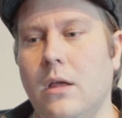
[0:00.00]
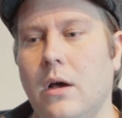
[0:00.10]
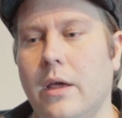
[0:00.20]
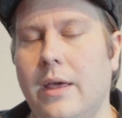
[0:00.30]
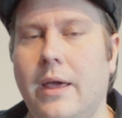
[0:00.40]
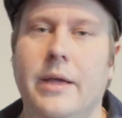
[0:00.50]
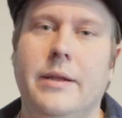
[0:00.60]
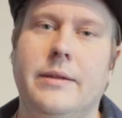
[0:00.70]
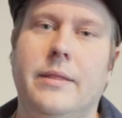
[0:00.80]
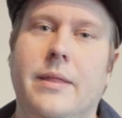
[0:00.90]
I
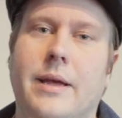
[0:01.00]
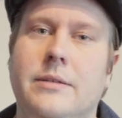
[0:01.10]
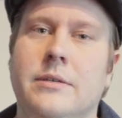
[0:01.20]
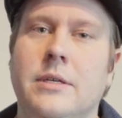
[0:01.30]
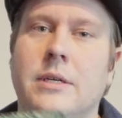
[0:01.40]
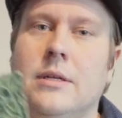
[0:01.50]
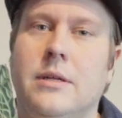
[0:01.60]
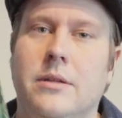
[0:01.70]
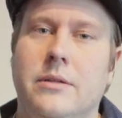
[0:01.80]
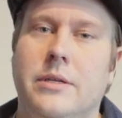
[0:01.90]
hated that
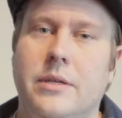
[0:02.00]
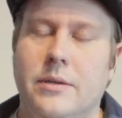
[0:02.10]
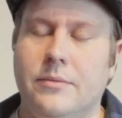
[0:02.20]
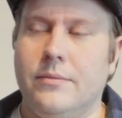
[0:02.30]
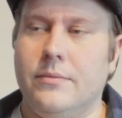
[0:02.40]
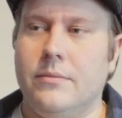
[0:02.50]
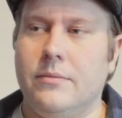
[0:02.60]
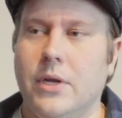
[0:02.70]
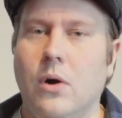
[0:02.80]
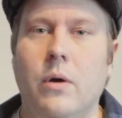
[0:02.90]
the
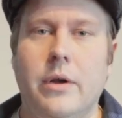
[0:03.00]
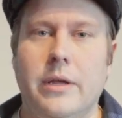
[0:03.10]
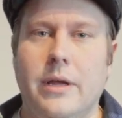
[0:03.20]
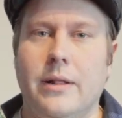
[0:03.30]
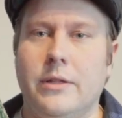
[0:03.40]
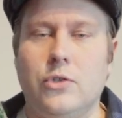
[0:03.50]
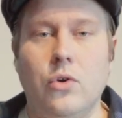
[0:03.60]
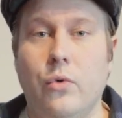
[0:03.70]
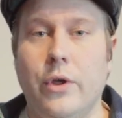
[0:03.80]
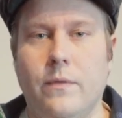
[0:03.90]
recording and the
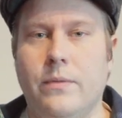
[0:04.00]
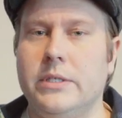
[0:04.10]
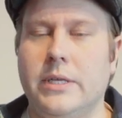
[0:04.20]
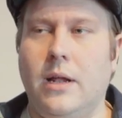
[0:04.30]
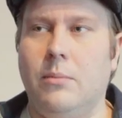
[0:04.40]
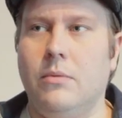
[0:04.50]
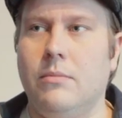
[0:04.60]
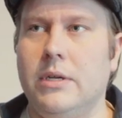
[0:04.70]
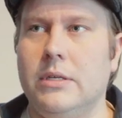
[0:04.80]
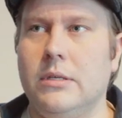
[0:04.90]
story of this
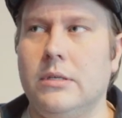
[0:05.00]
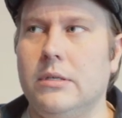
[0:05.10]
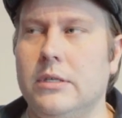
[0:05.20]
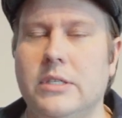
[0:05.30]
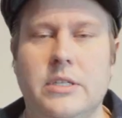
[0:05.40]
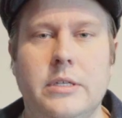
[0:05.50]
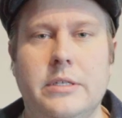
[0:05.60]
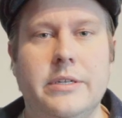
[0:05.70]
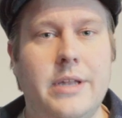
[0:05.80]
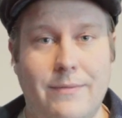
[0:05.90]
album is
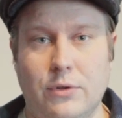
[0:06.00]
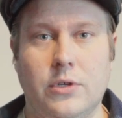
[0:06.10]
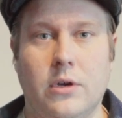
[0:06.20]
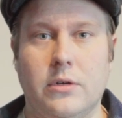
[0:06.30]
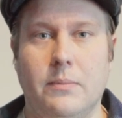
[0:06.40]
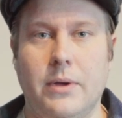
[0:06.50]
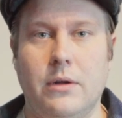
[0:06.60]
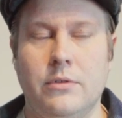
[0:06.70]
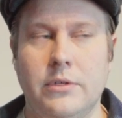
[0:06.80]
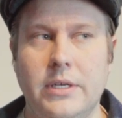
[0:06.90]
it's never talked
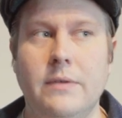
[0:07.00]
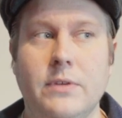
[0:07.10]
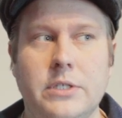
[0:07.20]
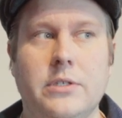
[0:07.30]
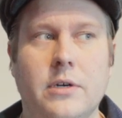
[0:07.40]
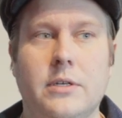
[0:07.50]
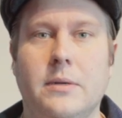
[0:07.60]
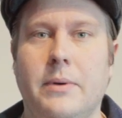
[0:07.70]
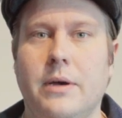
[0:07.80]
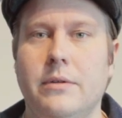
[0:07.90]
about. If it's talked
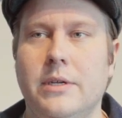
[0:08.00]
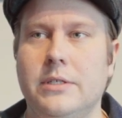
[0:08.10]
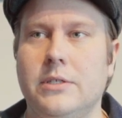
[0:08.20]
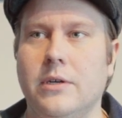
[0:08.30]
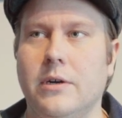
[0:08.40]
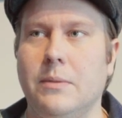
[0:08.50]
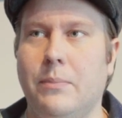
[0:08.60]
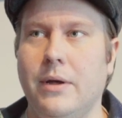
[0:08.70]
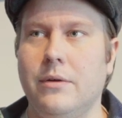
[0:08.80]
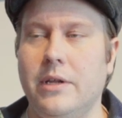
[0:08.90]

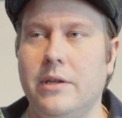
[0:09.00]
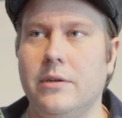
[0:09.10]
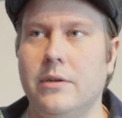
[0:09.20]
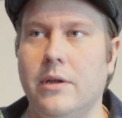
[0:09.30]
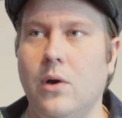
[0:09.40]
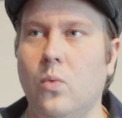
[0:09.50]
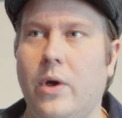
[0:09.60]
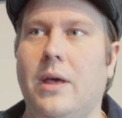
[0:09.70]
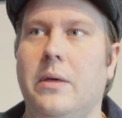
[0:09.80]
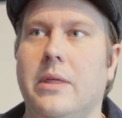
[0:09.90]
about in a
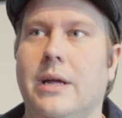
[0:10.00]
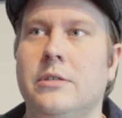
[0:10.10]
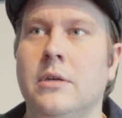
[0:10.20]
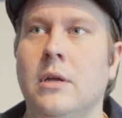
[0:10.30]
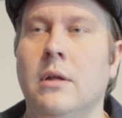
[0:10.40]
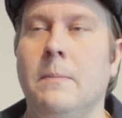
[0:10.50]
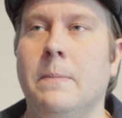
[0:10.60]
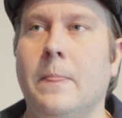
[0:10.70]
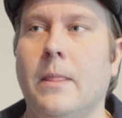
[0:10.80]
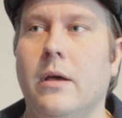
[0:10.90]
way that
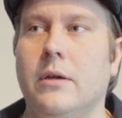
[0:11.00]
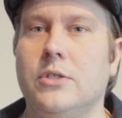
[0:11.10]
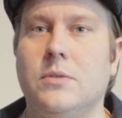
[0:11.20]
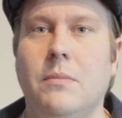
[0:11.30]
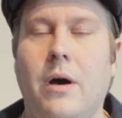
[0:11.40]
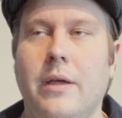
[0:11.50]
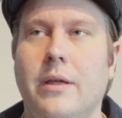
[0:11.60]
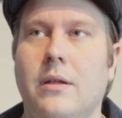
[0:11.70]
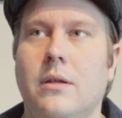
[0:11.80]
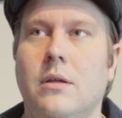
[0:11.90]

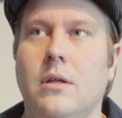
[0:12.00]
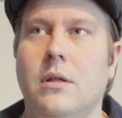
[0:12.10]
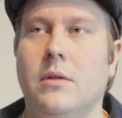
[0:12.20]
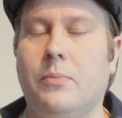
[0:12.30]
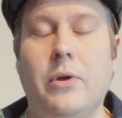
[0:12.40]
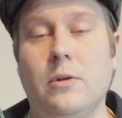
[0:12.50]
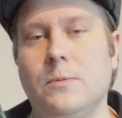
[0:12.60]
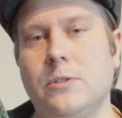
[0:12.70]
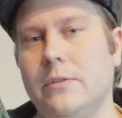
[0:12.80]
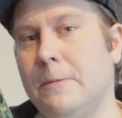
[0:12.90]
Smile. Brian
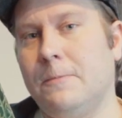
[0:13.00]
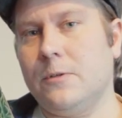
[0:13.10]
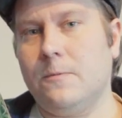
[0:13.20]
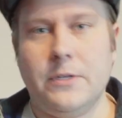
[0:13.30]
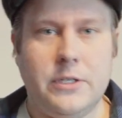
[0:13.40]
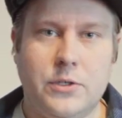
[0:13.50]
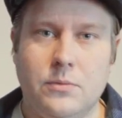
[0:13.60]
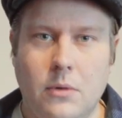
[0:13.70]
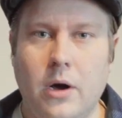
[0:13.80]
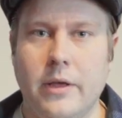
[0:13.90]
wasn't able to finish
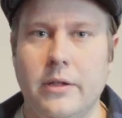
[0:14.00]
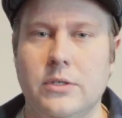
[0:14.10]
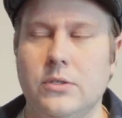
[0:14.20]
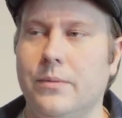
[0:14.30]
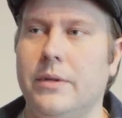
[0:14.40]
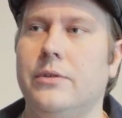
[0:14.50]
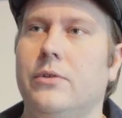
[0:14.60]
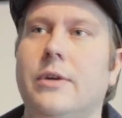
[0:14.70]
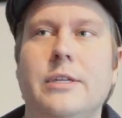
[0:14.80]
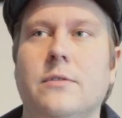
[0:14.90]
Smile, so then
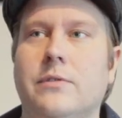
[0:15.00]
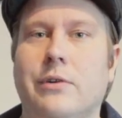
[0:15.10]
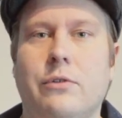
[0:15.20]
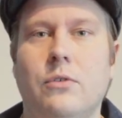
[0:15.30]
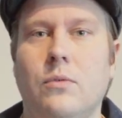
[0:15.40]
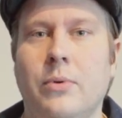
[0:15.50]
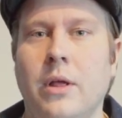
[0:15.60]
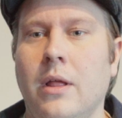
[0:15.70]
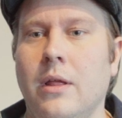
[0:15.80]
the rest of the group